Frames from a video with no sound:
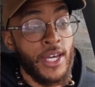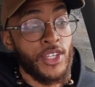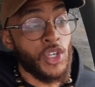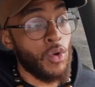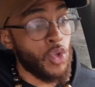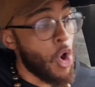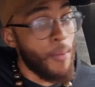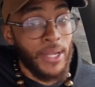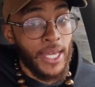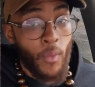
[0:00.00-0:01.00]
So
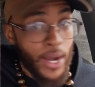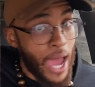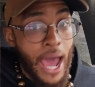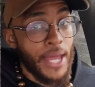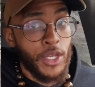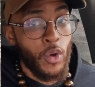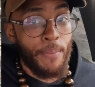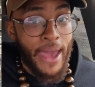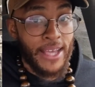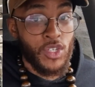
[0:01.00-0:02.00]
normally when I do a
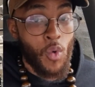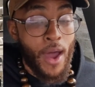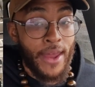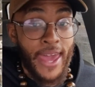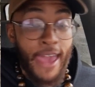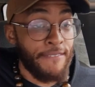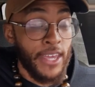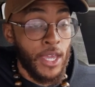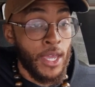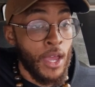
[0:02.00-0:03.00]
back squat,
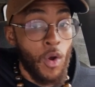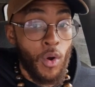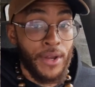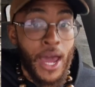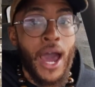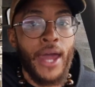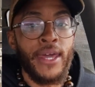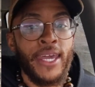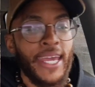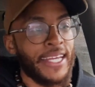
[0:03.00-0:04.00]
heavy or not,
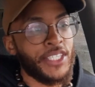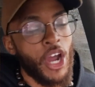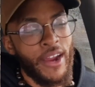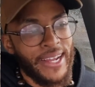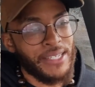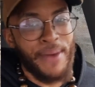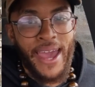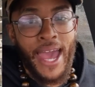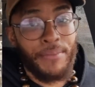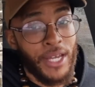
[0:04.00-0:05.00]
it targets my
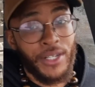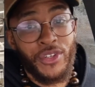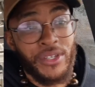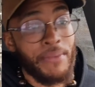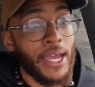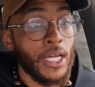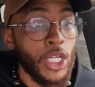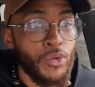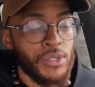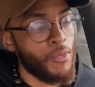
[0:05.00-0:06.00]
abductors and my
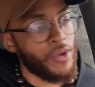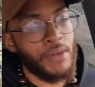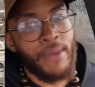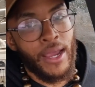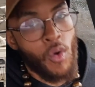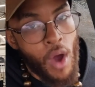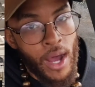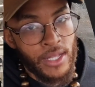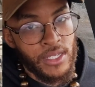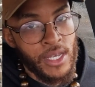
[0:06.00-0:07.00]
glutes more than my
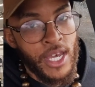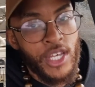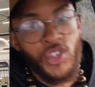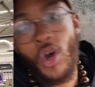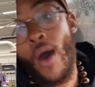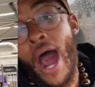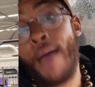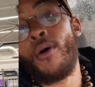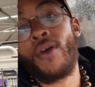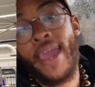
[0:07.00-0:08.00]
quads. So
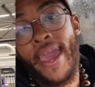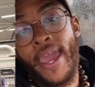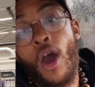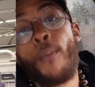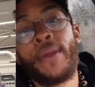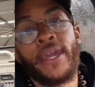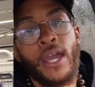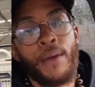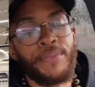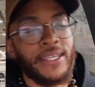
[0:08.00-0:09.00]
I'm okay opening
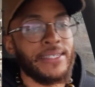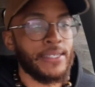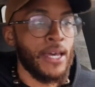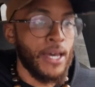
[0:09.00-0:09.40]
up this